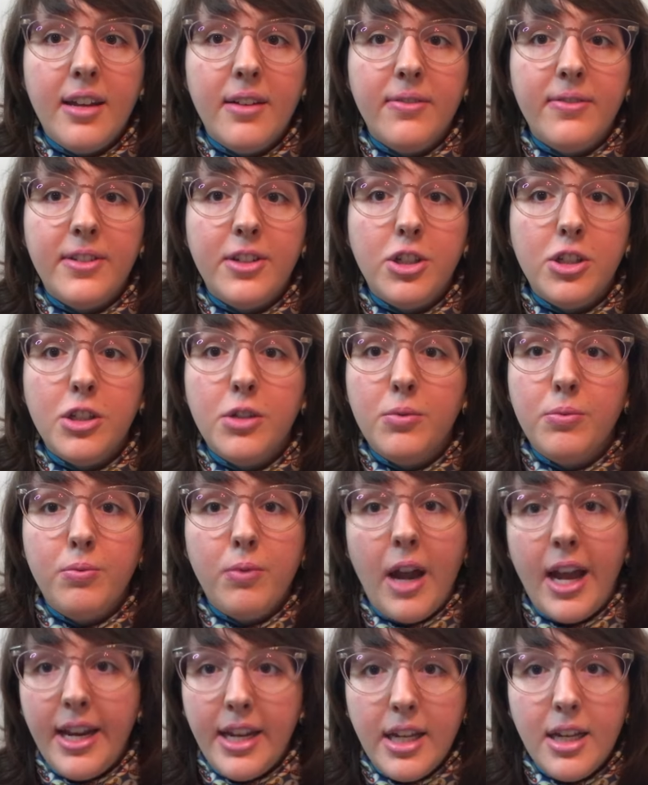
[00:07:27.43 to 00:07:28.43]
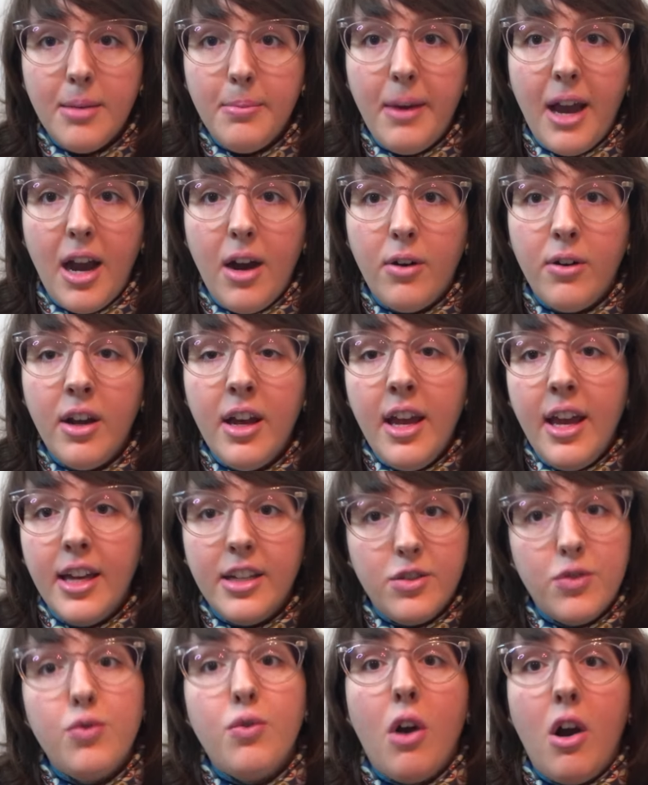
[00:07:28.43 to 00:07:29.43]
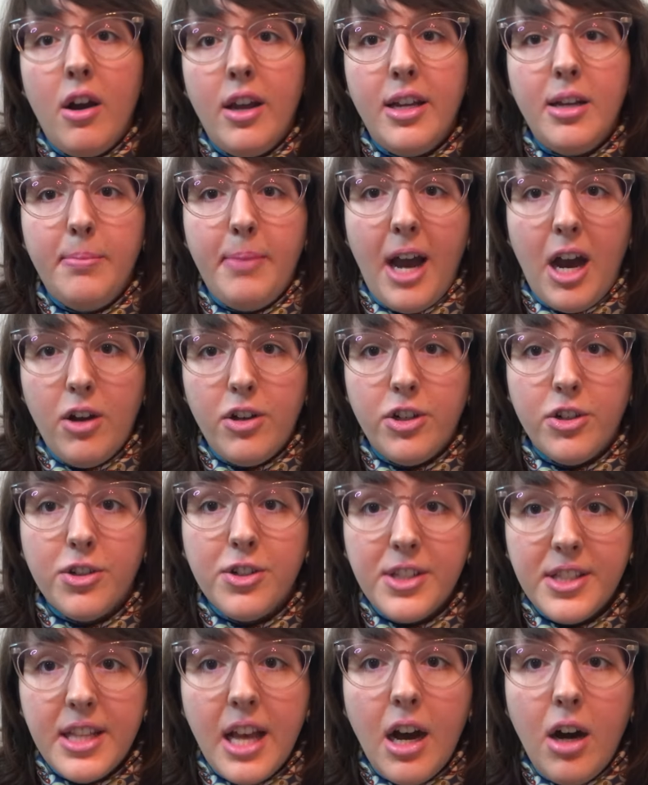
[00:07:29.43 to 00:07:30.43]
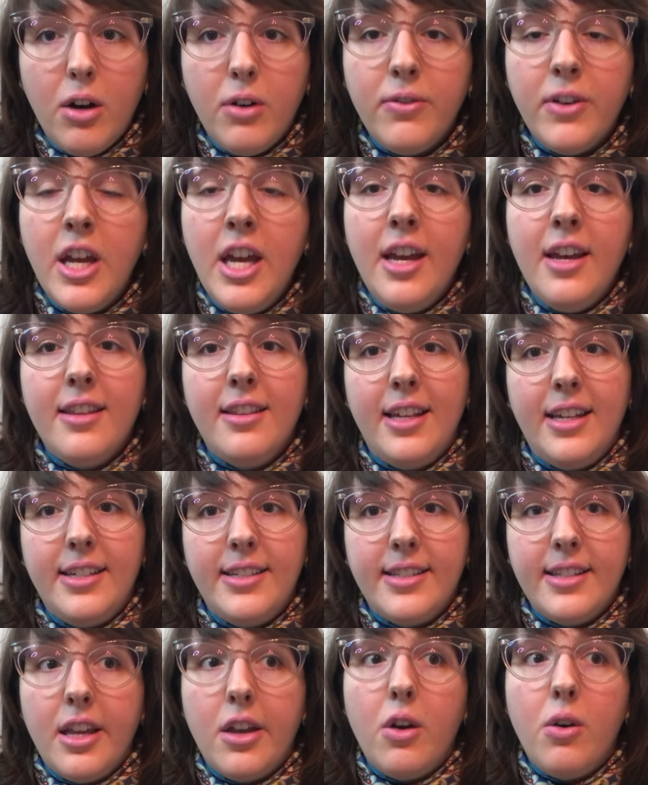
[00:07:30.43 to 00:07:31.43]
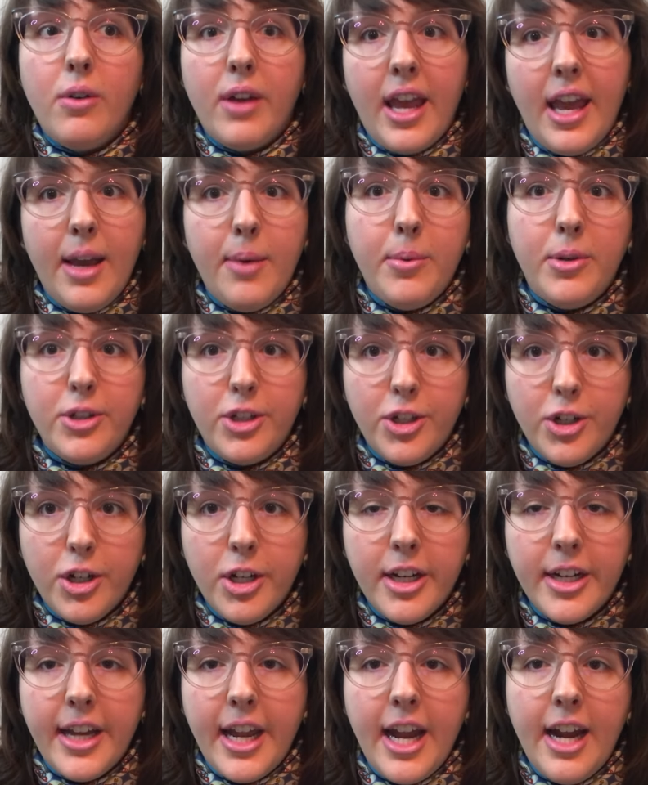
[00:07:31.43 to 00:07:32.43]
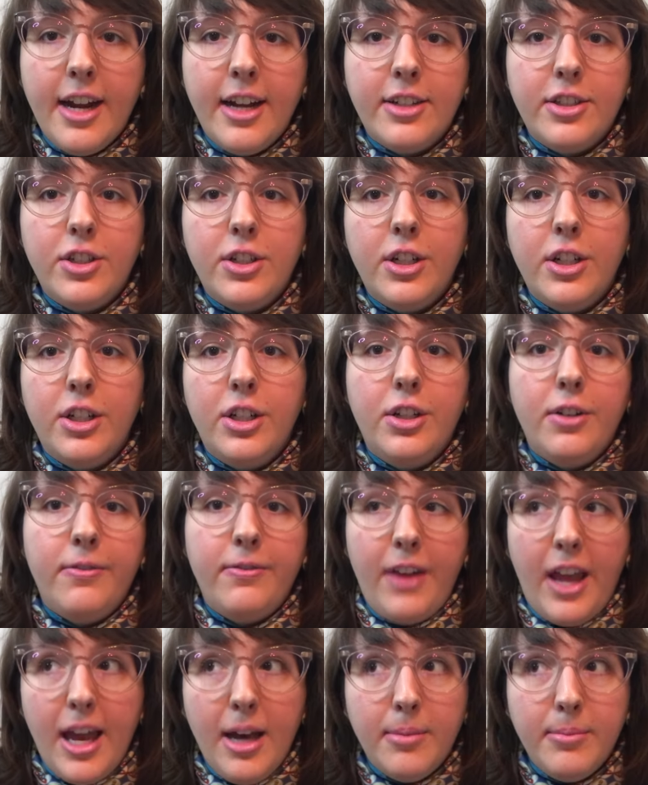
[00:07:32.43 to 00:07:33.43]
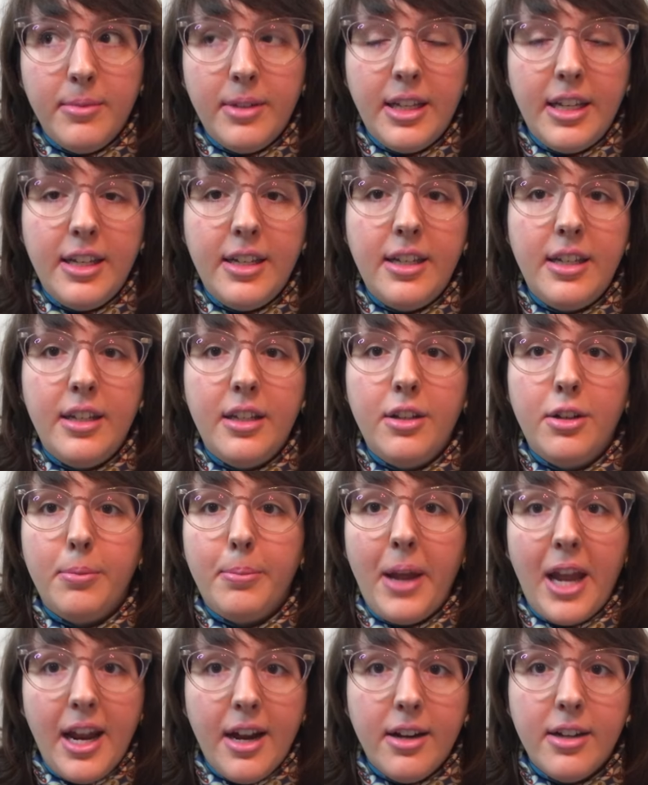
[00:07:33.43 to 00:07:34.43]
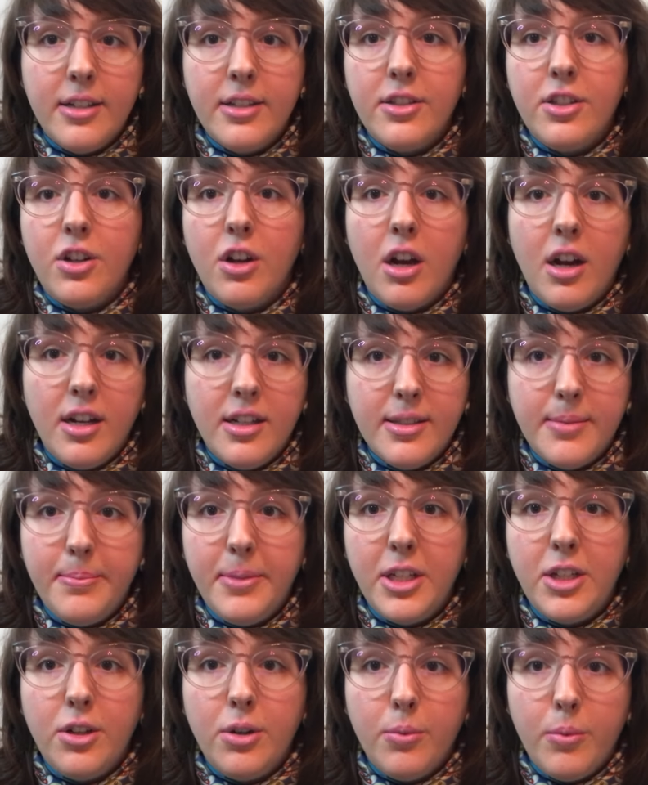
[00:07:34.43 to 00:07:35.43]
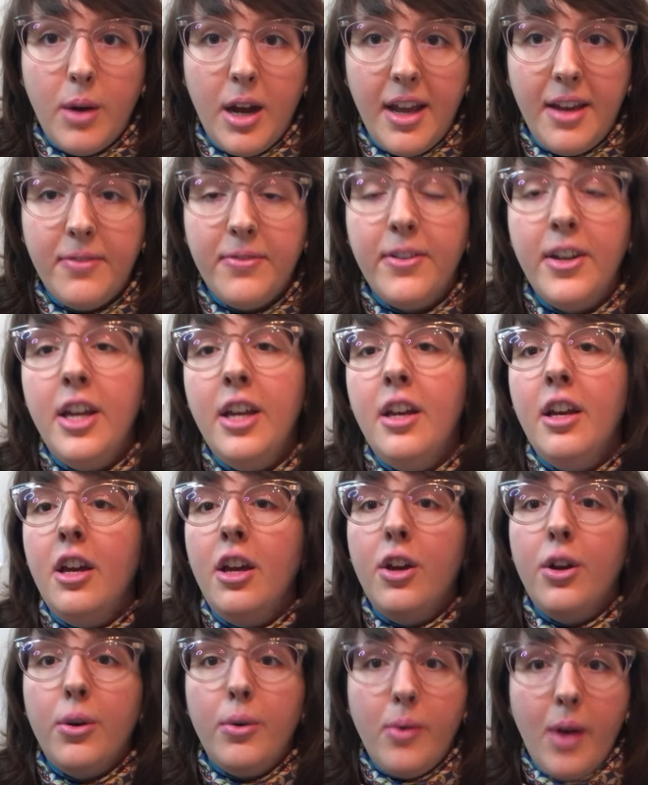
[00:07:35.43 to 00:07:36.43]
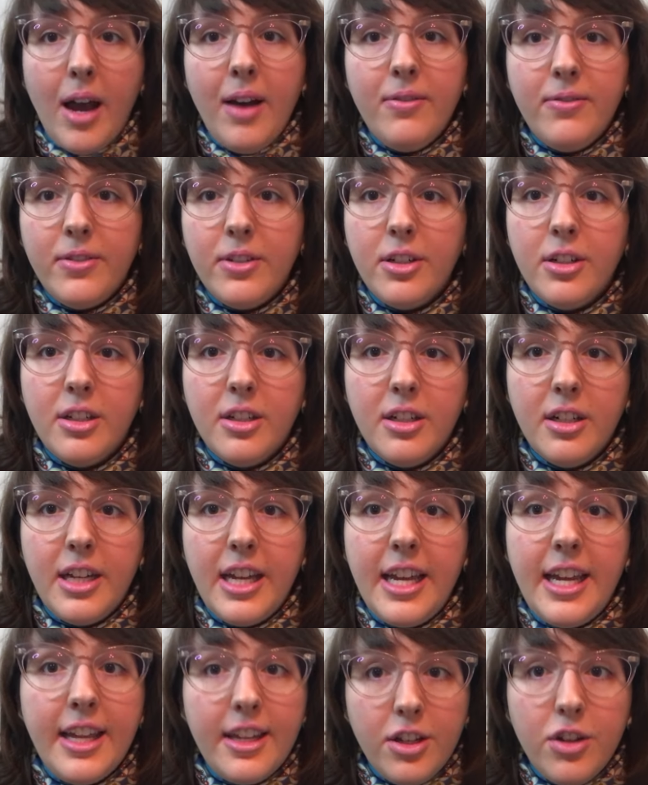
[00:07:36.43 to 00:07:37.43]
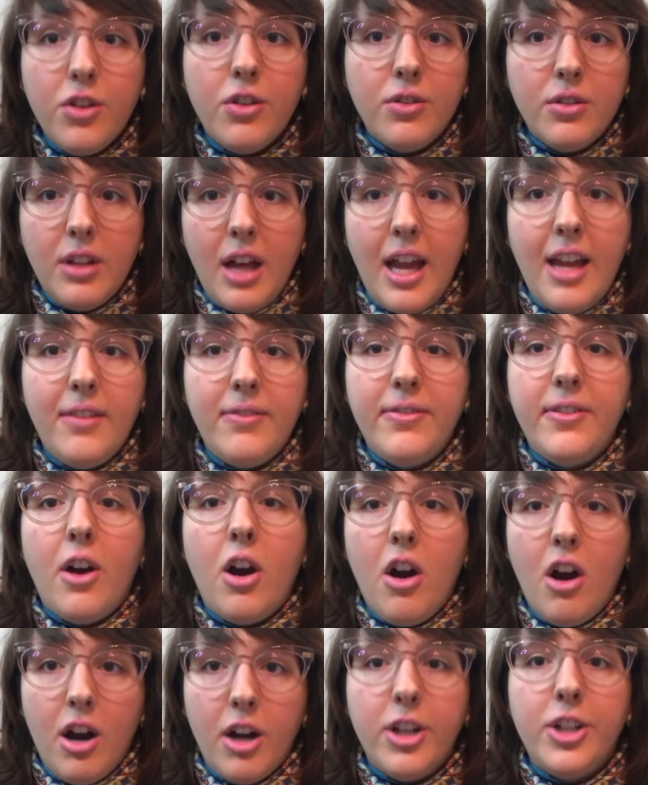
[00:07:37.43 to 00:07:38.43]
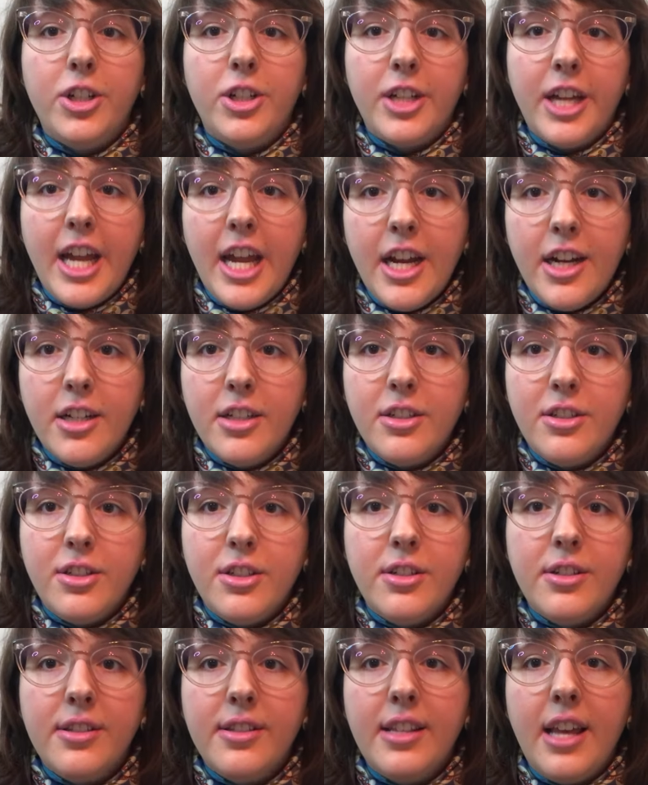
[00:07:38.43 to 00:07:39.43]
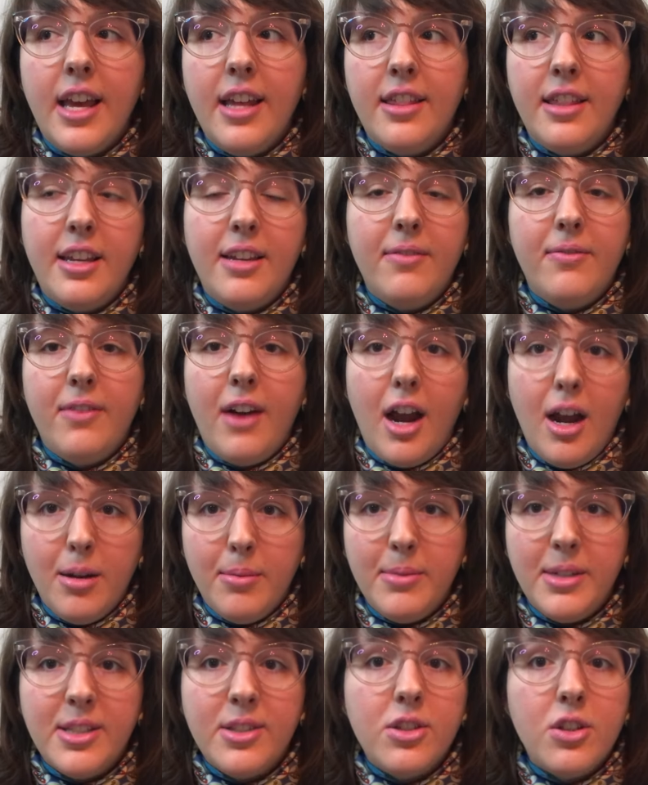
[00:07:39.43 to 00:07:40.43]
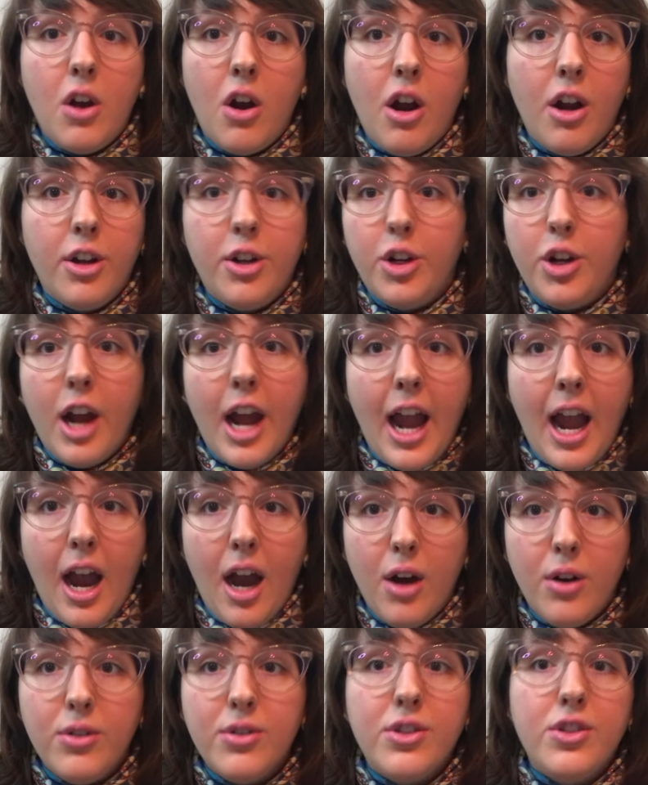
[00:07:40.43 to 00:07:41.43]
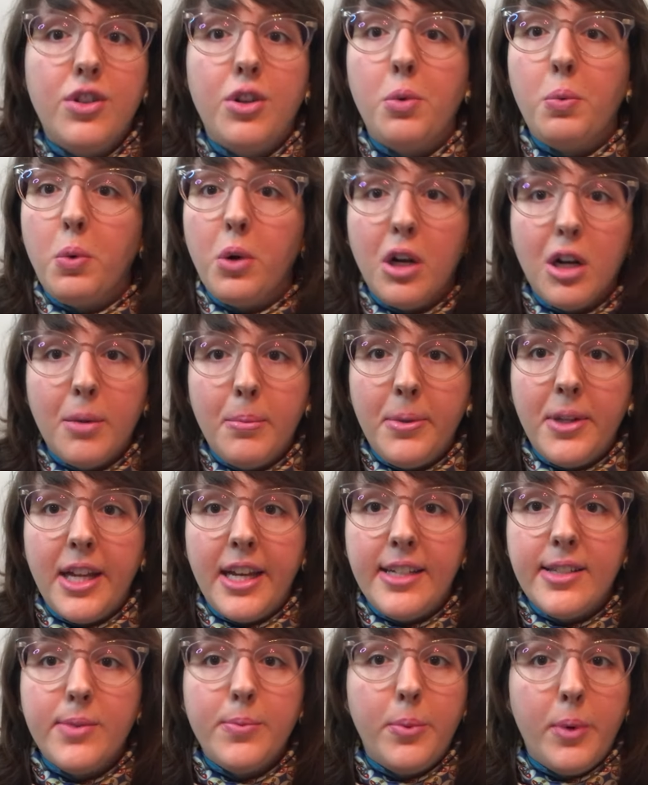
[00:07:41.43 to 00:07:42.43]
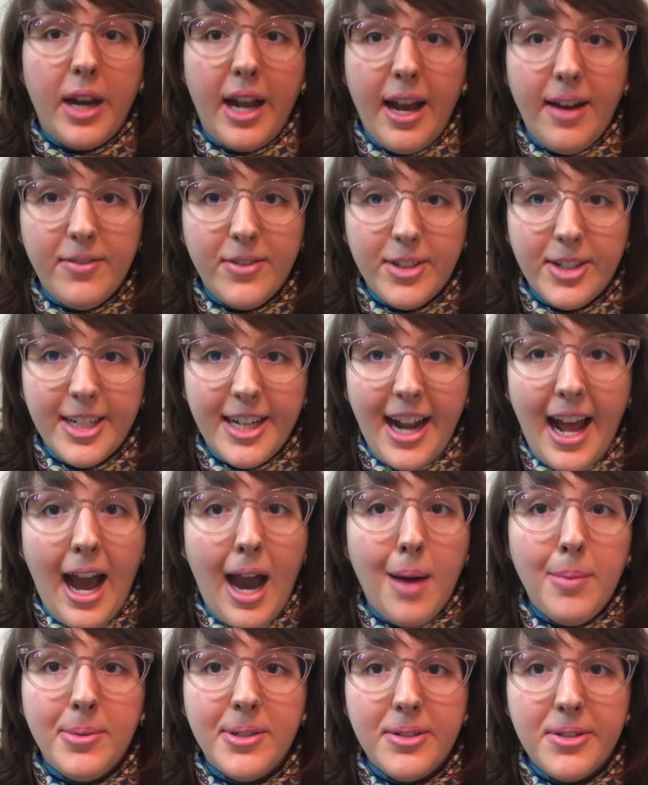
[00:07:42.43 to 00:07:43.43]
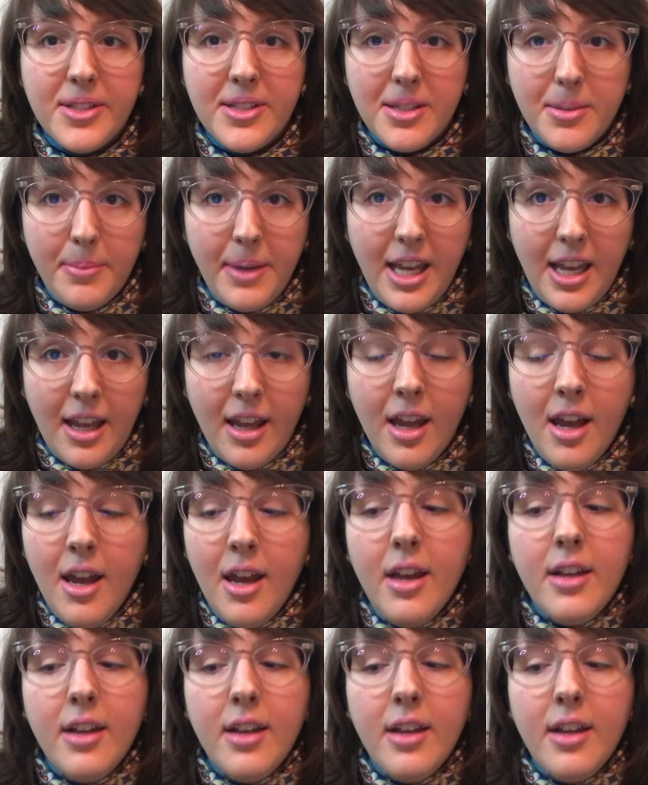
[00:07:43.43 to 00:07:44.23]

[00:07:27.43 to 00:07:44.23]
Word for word: If you're writing about and drawing about yourself, then it's like, okay, well, you're a character, your family, your parents, your husband, your wife, whoever in your life are your characters, and the environments are your house, your workplace, whatever it happens to be.